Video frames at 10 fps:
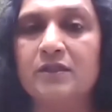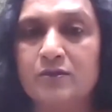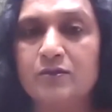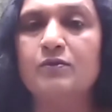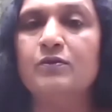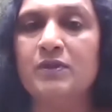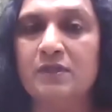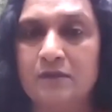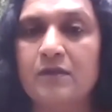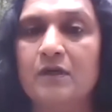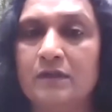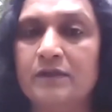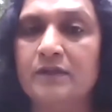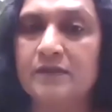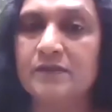mm-hmm. to uh,
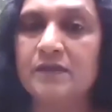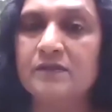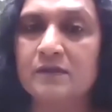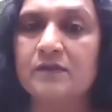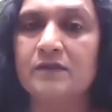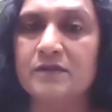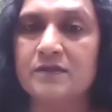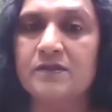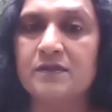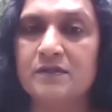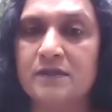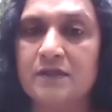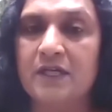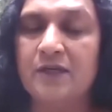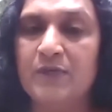this insulin resistance and
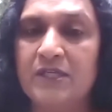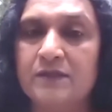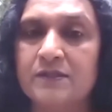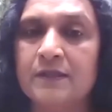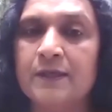diabetes